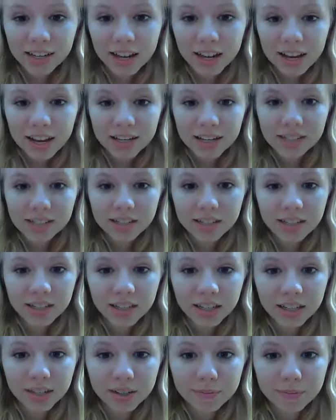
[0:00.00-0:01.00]
And
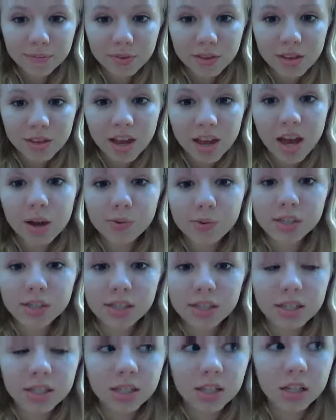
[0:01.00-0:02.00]
I was
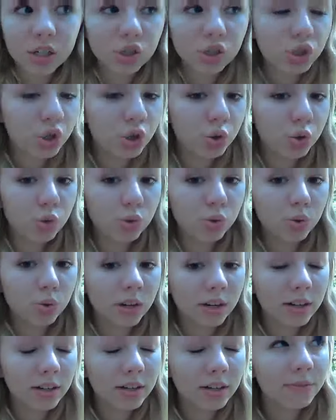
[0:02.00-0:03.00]
listening to
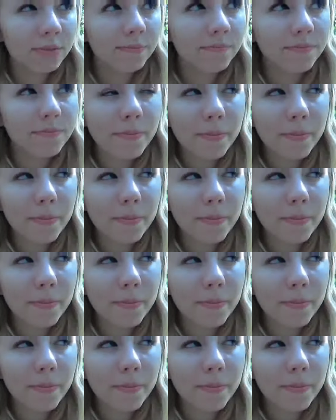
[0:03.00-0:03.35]
an